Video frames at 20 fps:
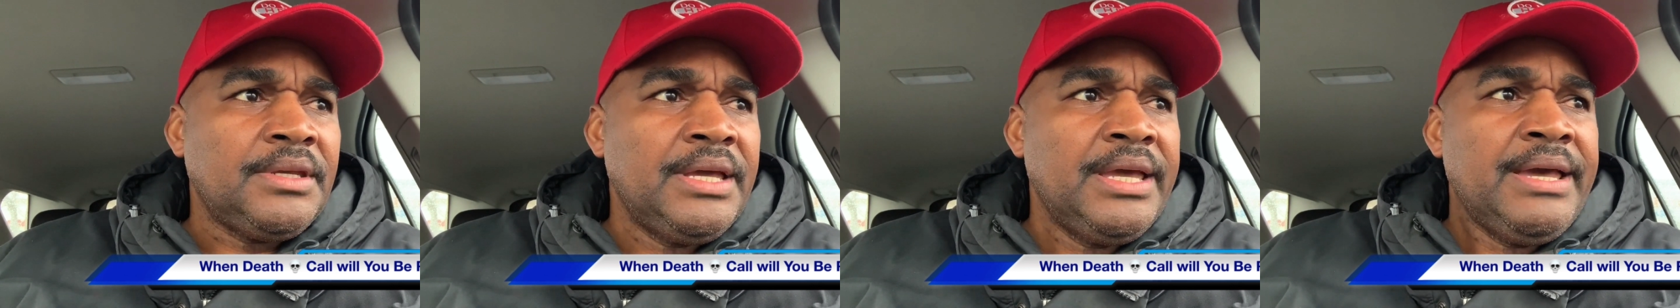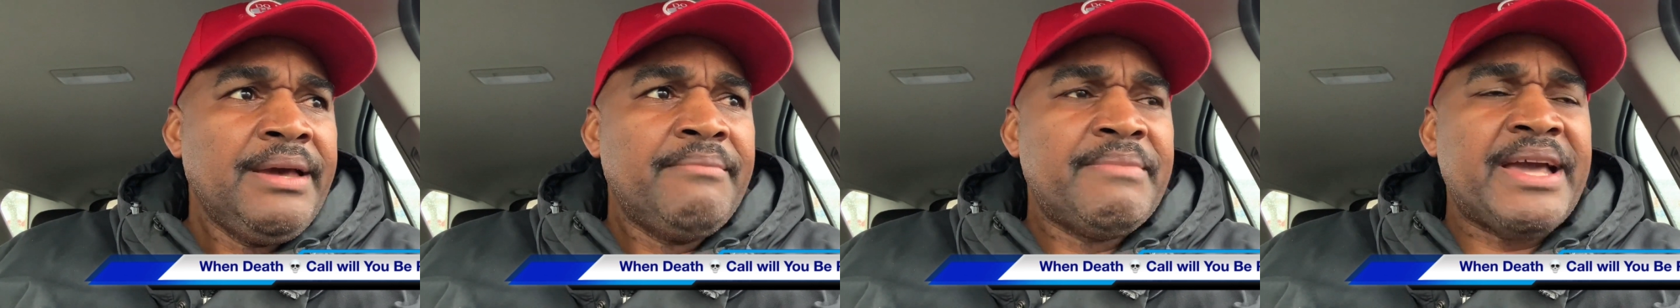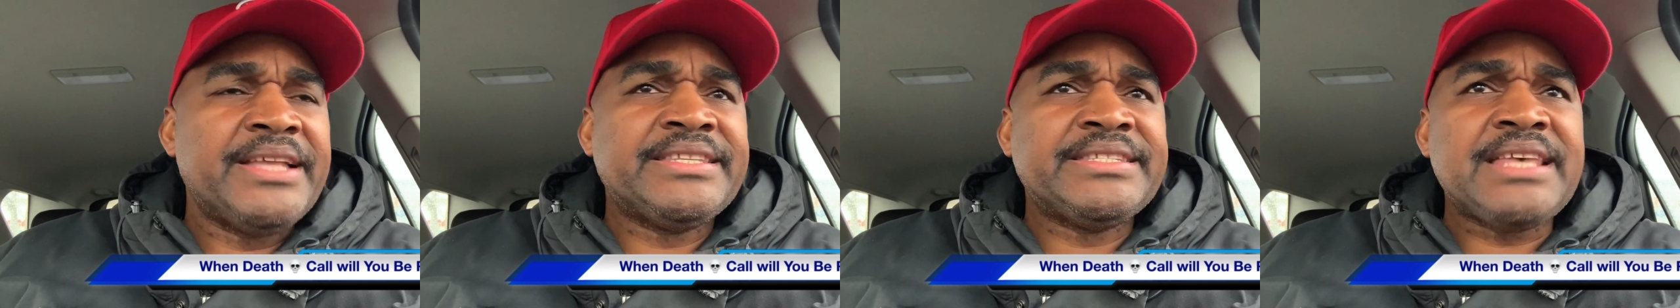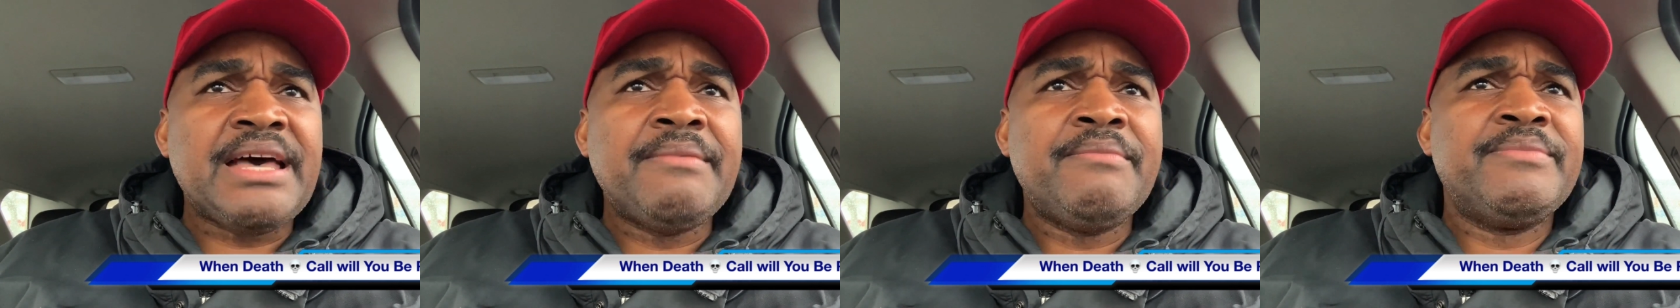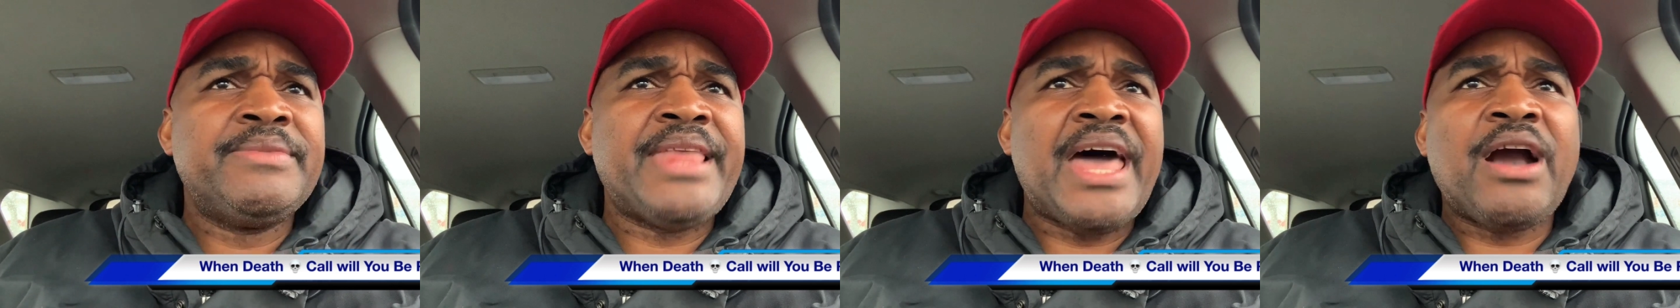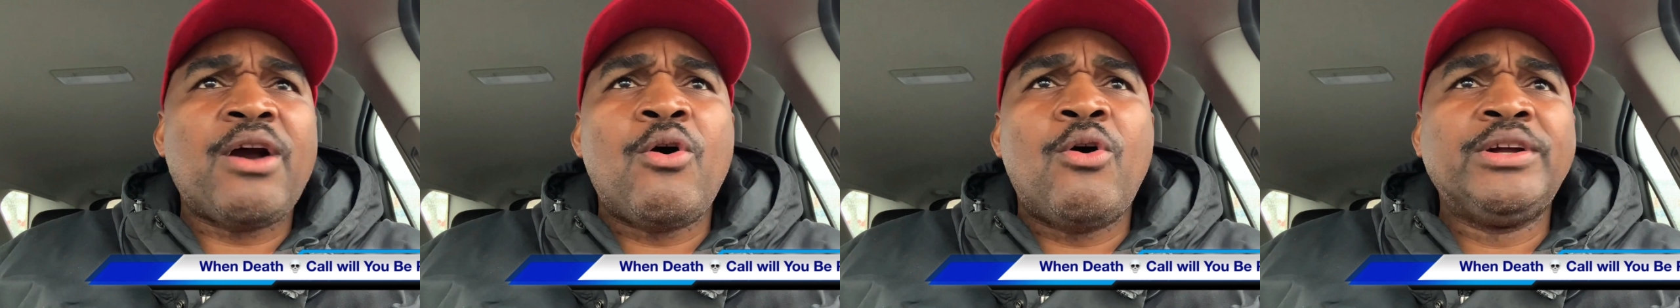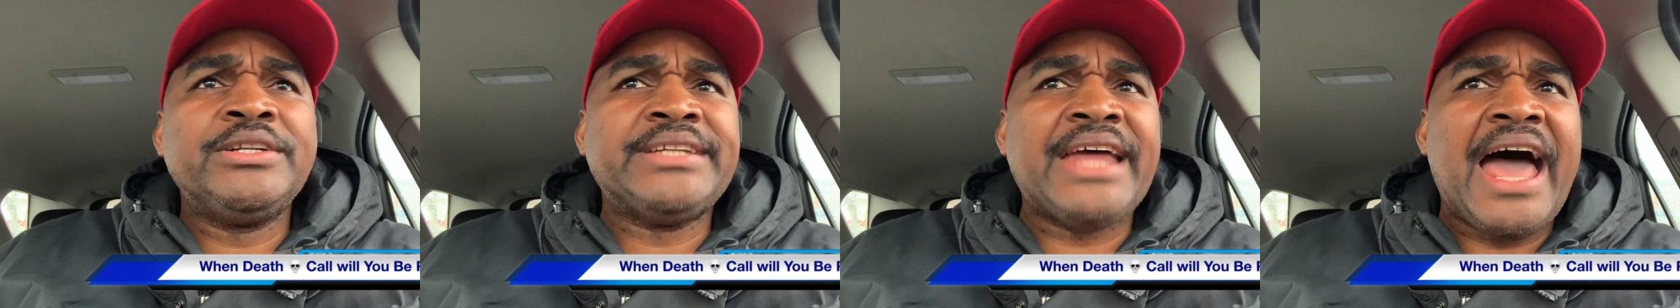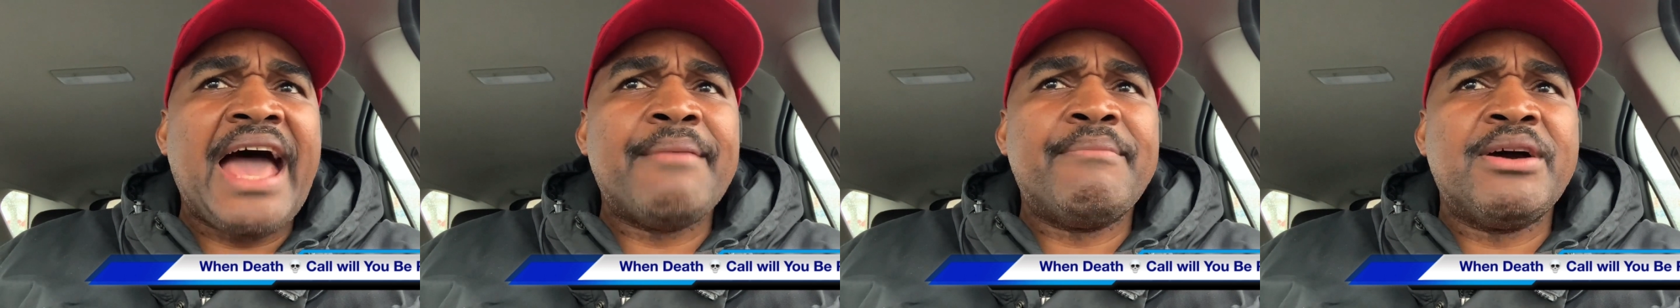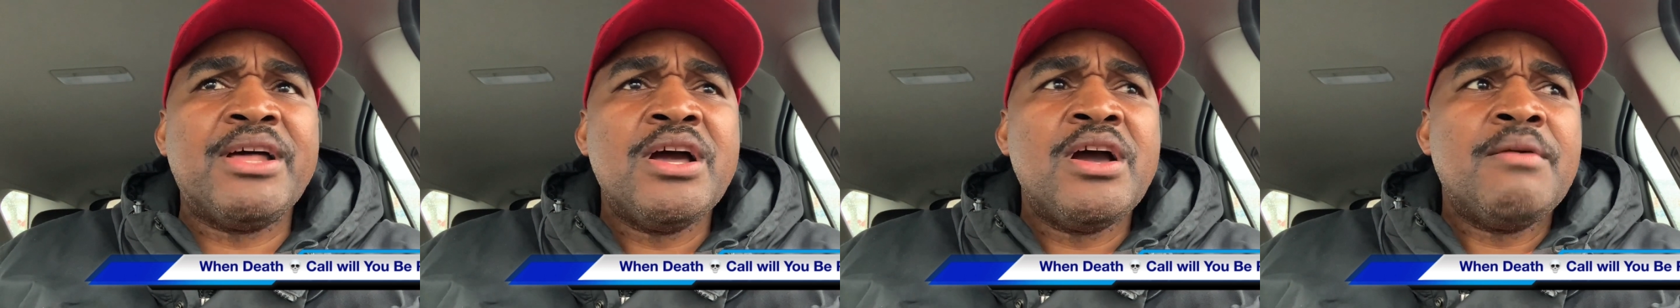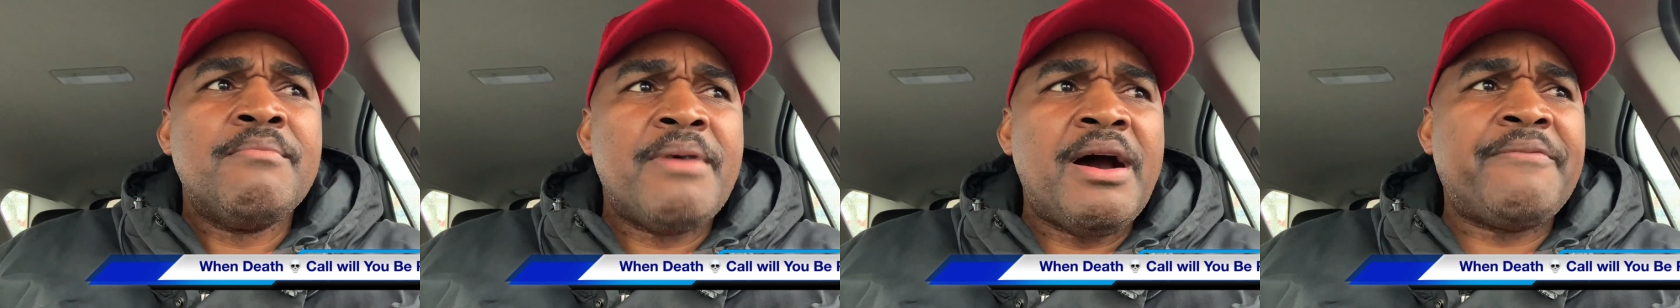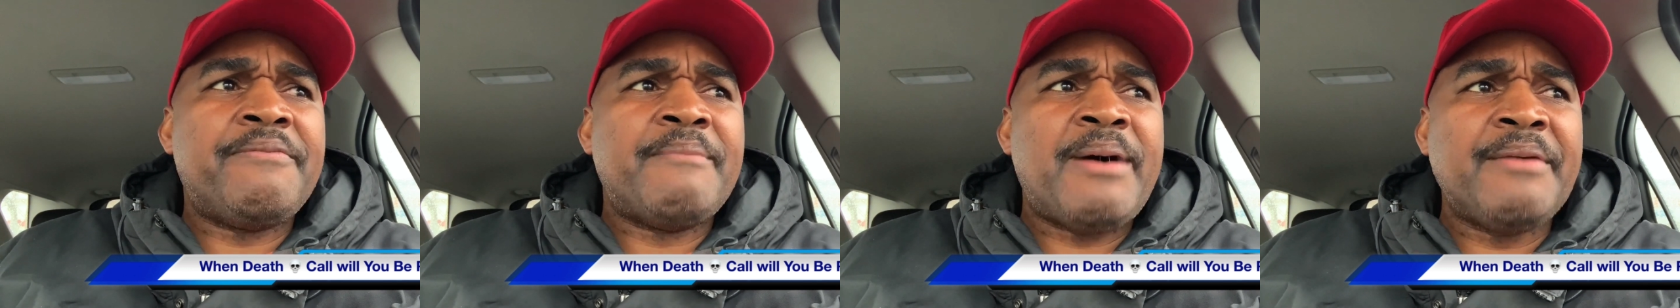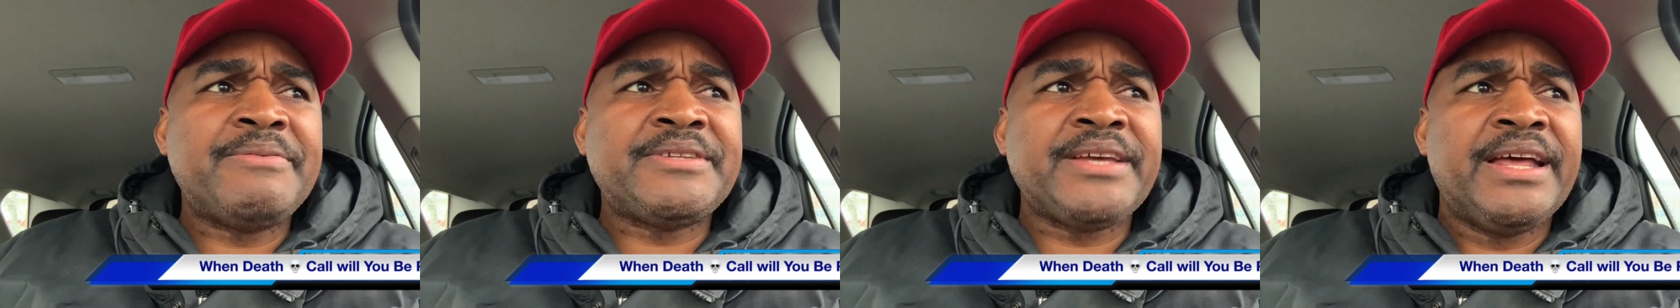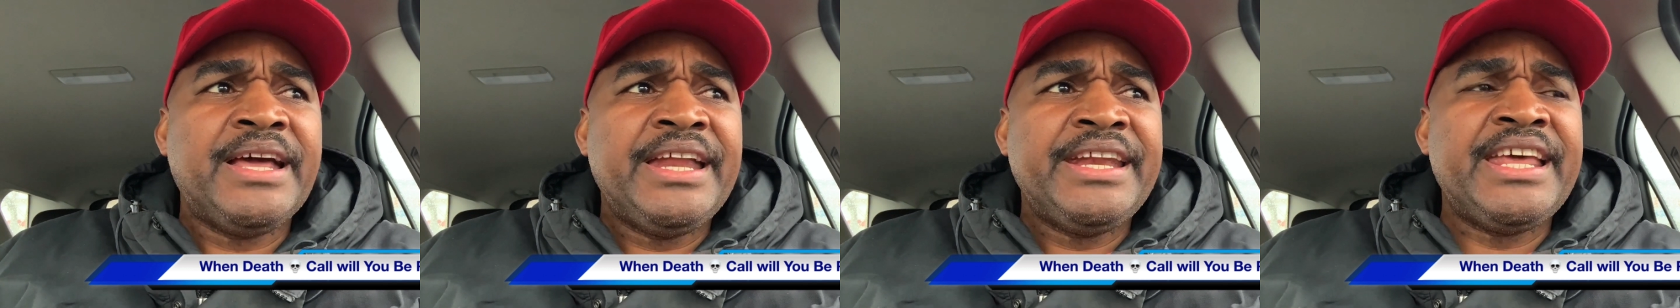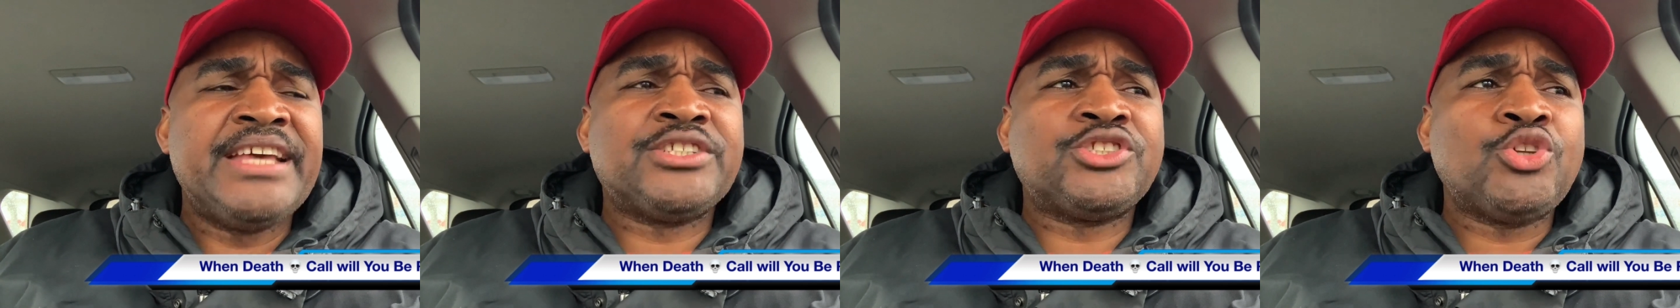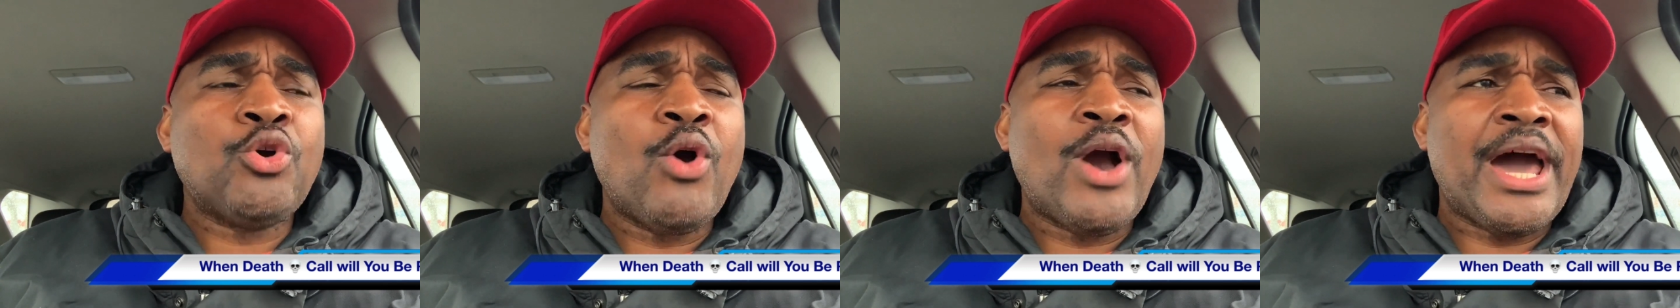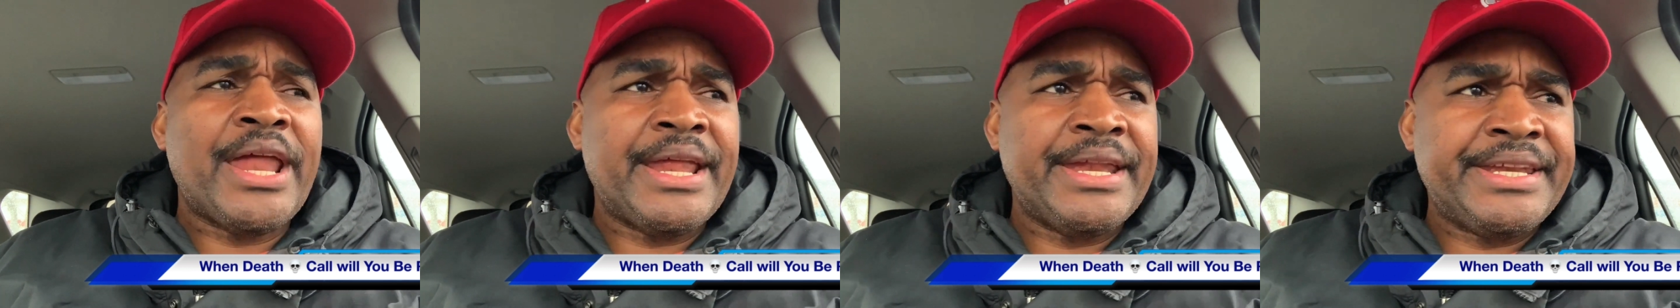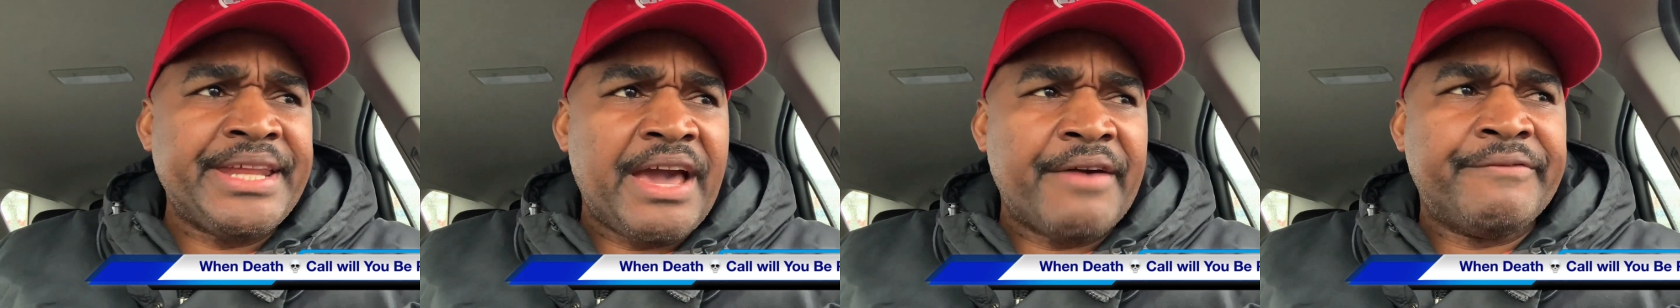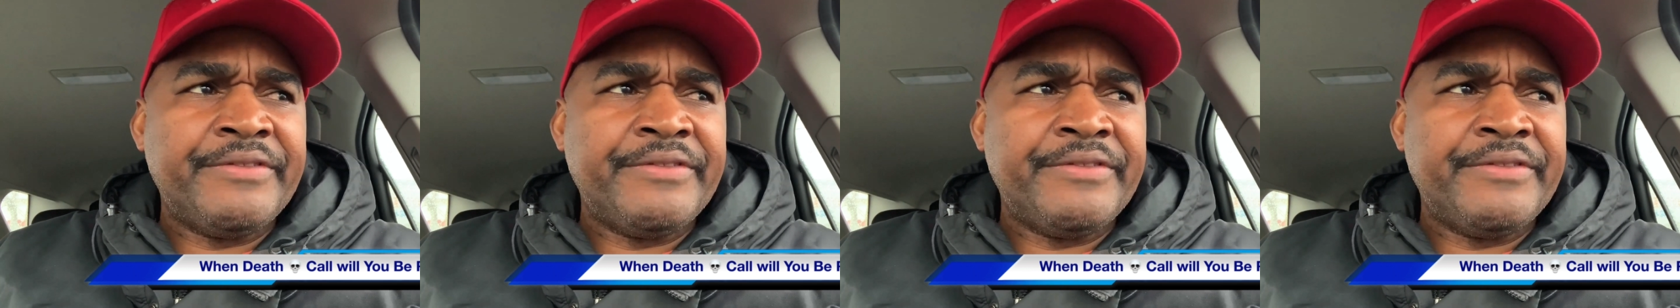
And some not going to die, but my, my friend, there's two kind of death.